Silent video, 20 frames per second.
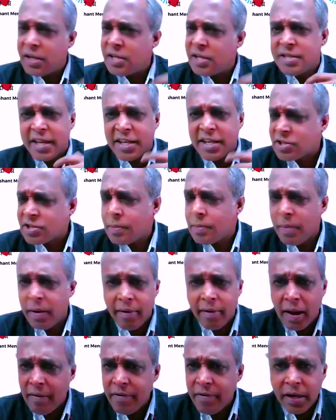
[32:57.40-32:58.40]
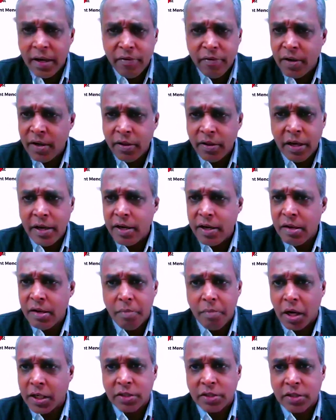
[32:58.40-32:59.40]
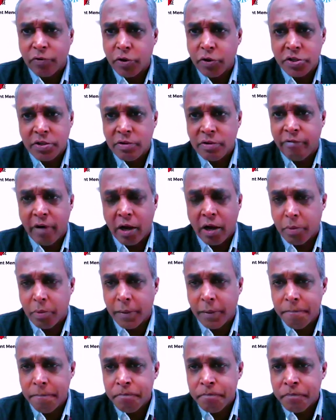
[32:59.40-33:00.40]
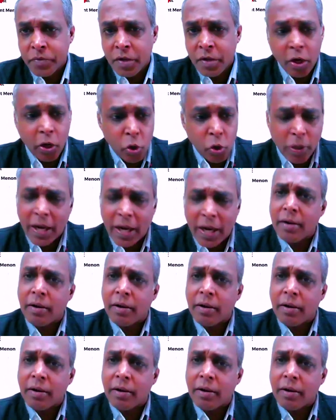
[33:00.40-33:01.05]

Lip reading: is extremely relevant even in the Indian markets for us in pharma. Look